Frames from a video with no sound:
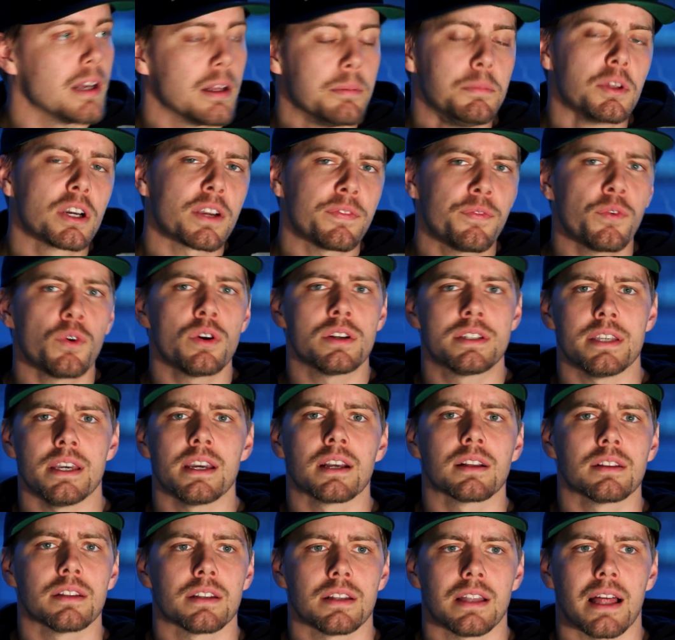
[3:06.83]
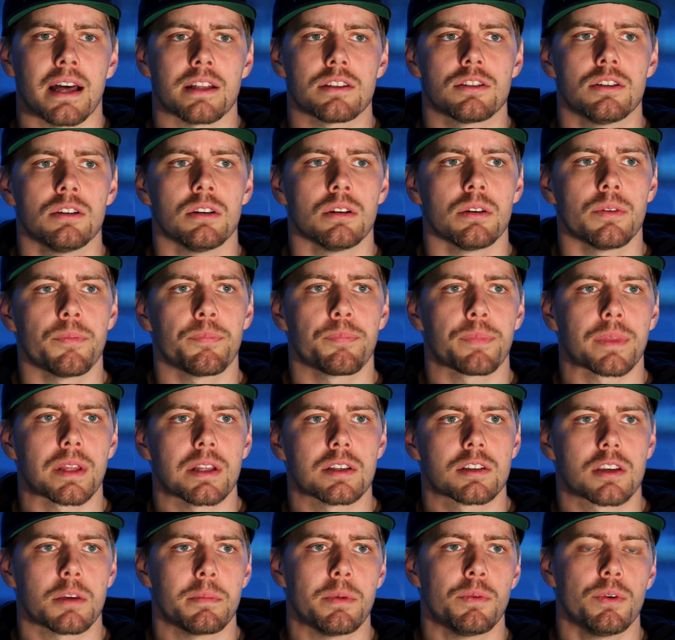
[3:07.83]
I'm looking forward to England a lot too.
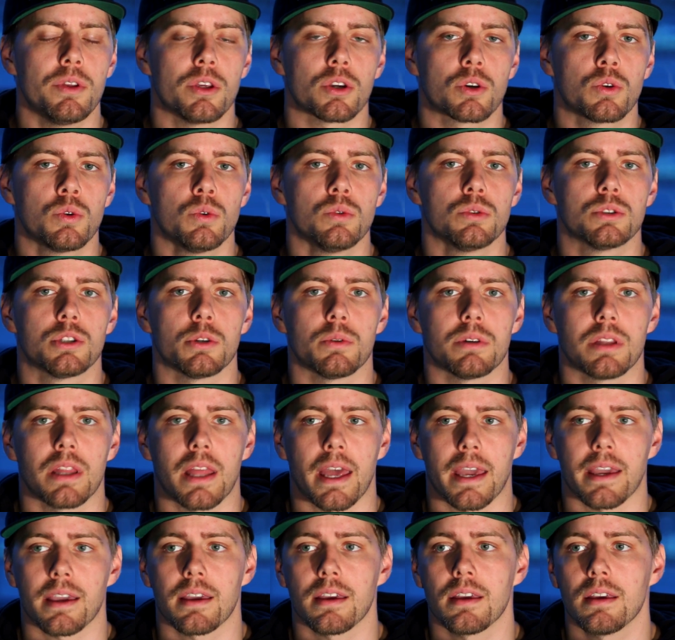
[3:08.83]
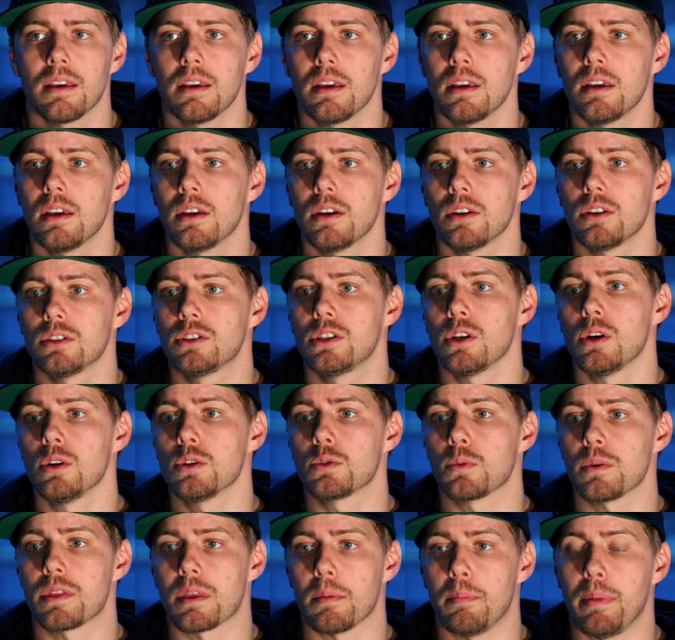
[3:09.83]
It's gonna be really cool doing like
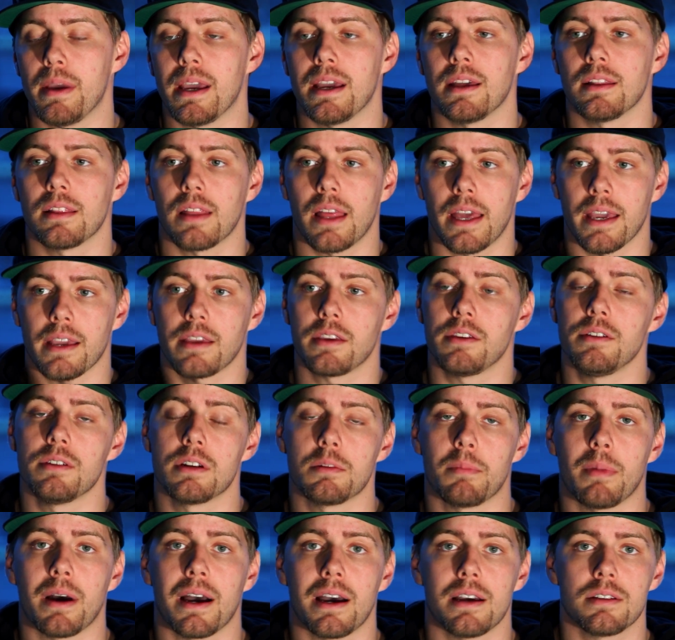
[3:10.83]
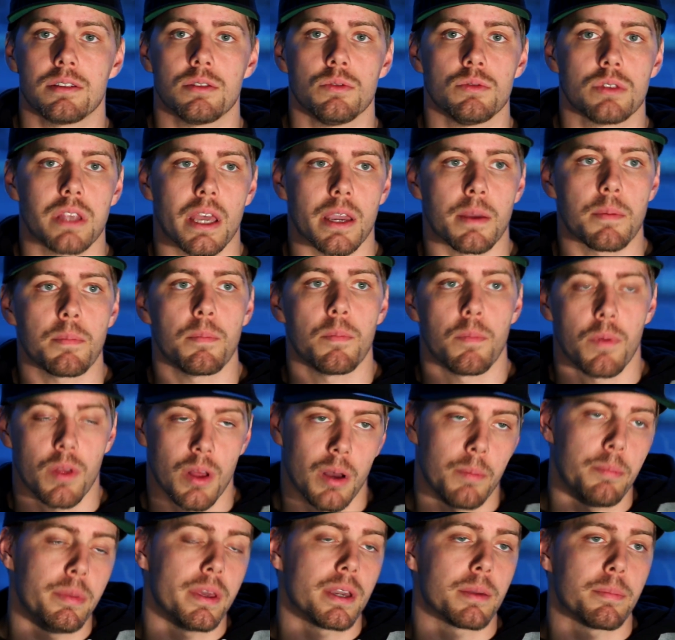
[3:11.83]
shows with a band like Your Demise, who's like
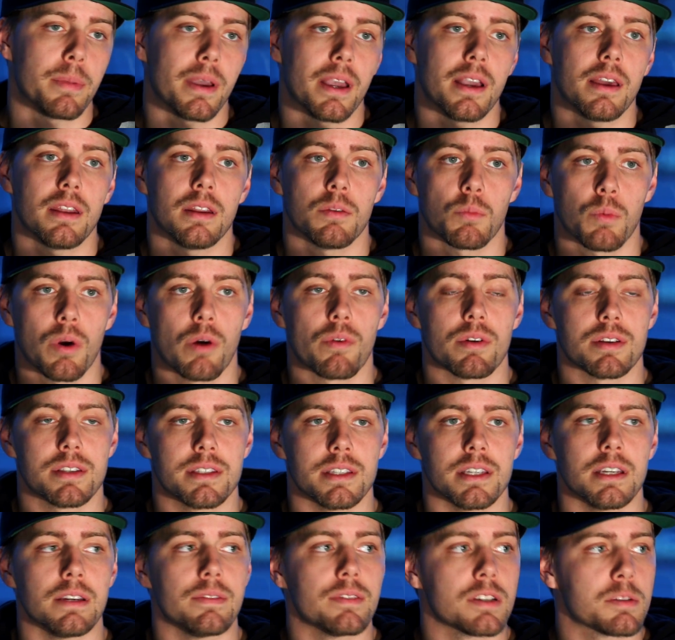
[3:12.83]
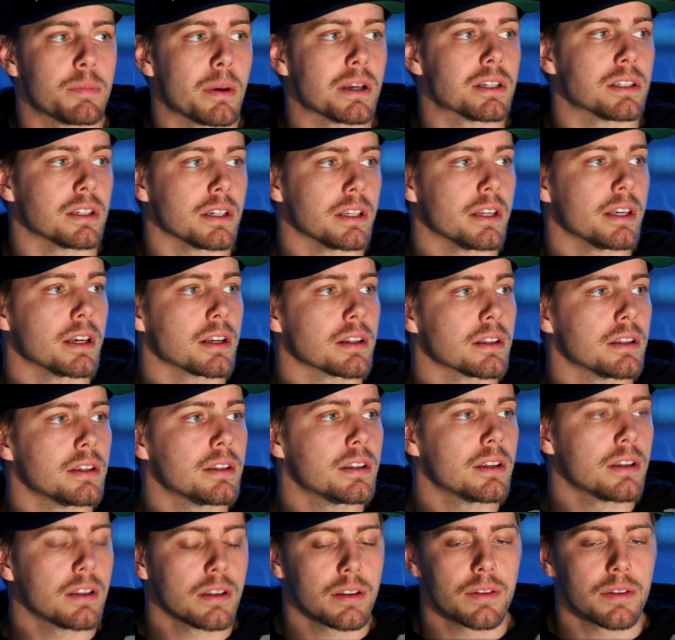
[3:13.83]
a big band and well received, especially in England.